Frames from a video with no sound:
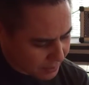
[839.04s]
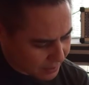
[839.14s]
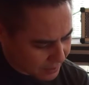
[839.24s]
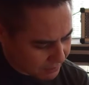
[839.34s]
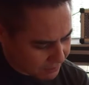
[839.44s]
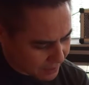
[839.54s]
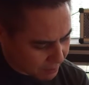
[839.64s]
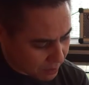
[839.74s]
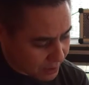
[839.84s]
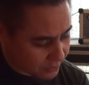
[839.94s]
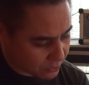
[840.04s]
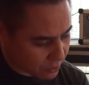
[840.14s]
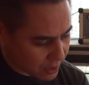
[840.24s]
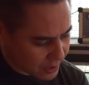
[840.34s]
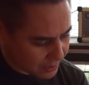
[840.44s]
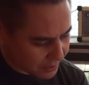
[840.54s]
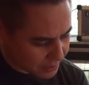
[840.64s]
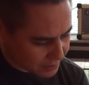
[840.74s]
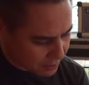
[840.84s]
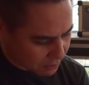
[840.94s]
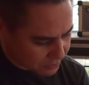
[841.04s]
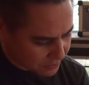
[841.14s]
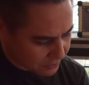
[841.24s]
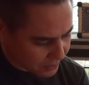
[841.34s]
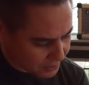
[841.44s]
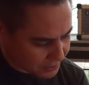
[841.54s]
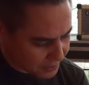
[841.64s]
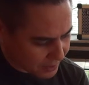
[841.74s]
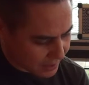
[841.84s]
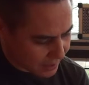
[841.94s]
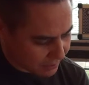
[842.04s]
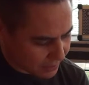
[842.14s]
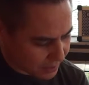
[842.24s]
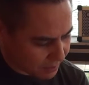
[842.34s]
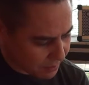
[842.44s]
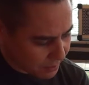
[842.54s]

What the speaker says: E flat minor triad is a whole different entity, and then